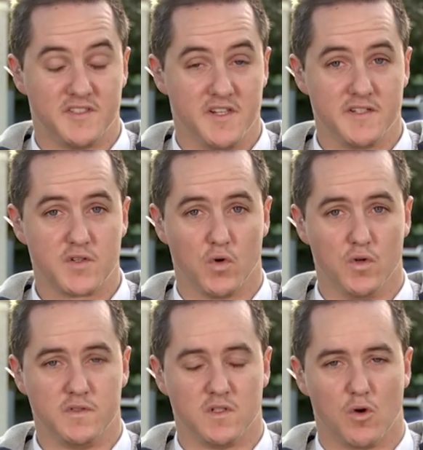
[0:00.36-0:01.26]
SES
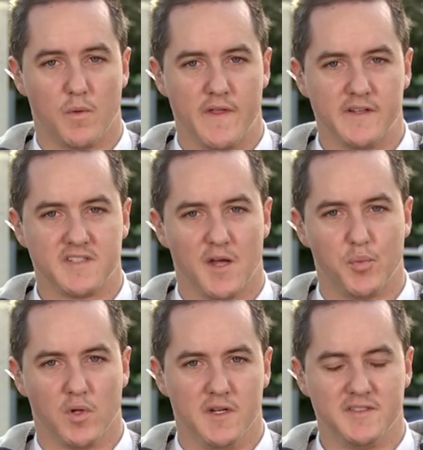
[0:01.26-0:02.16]
crews along with SA
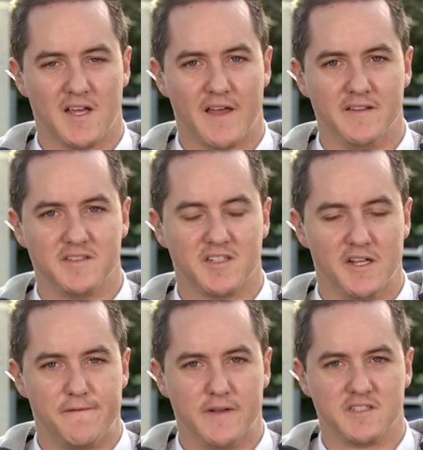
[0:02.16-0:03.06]
Police and the
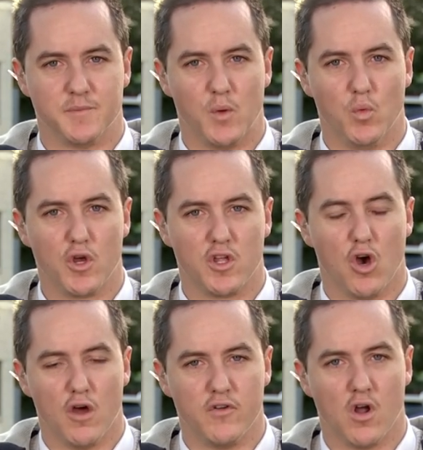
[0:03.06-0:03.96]
CFS have been
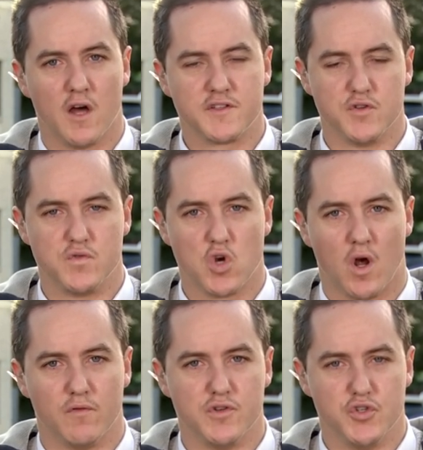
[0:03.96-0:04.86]
working overnight to
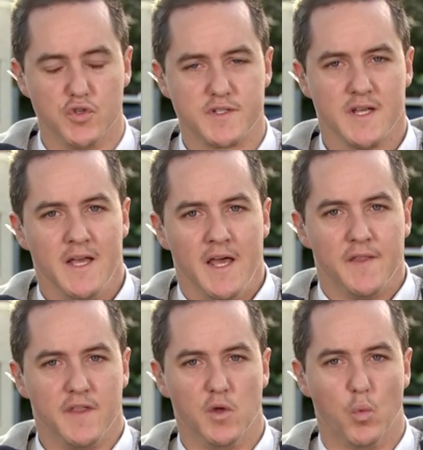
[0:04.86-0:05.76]
try and reduce
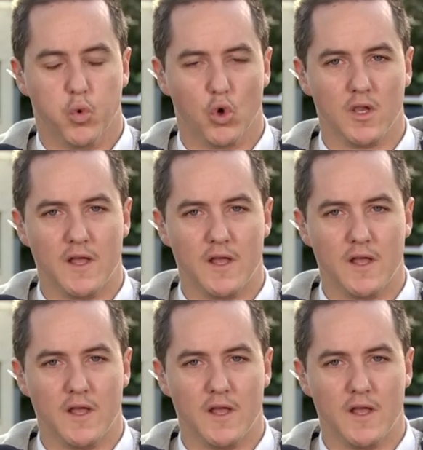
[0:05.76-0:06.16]
the water